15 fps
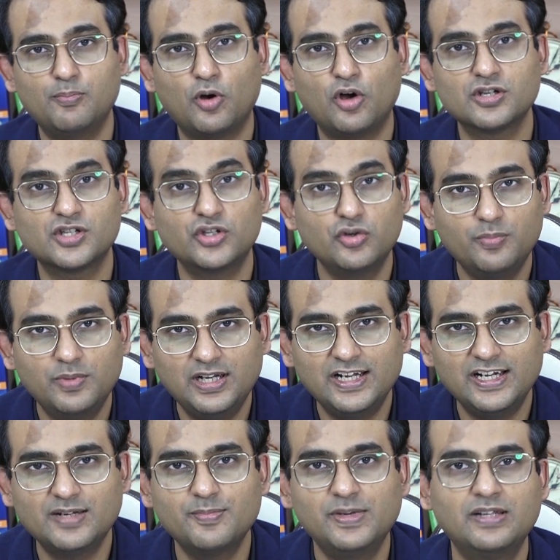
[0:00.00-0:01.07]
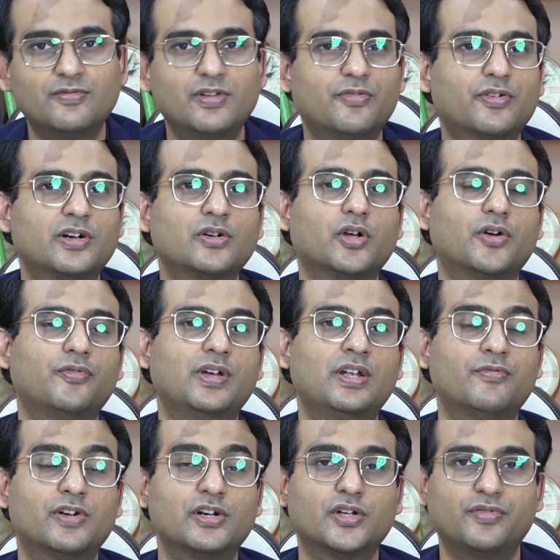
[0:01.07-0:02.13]
boss humiliate me in front of
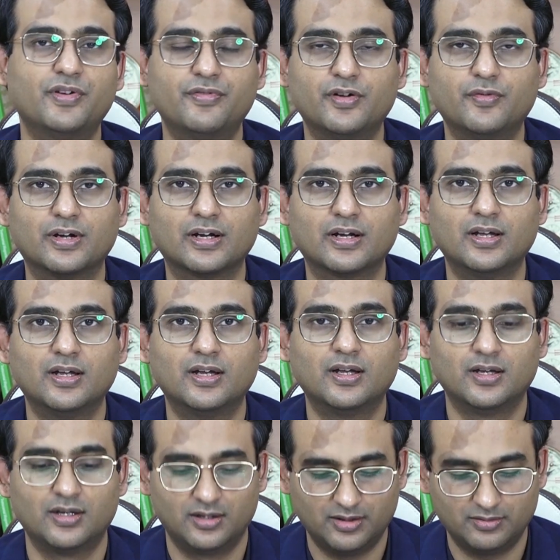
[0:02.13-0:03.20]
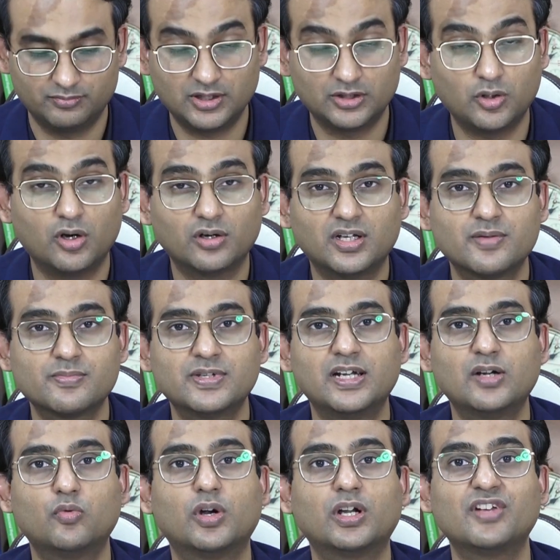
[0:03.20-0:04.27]
everyone? The thought comes
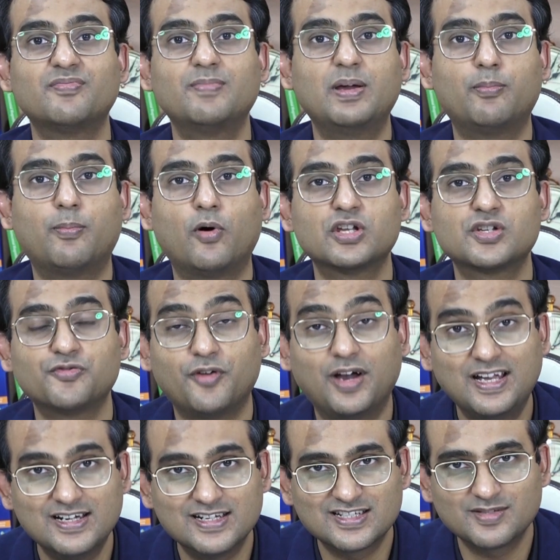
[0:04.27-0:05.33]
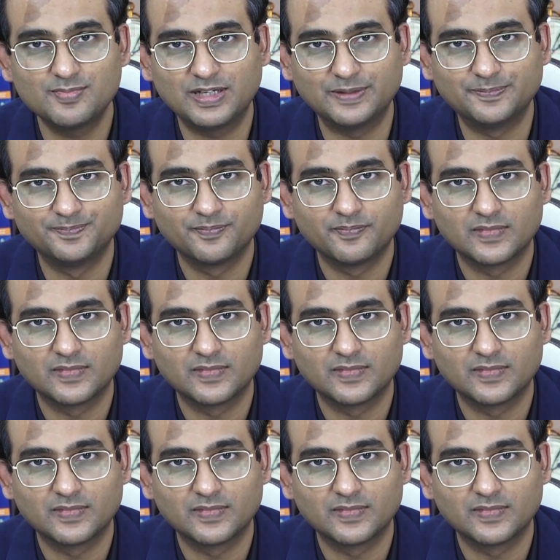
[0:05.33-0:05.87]
that, what if my boss fires me?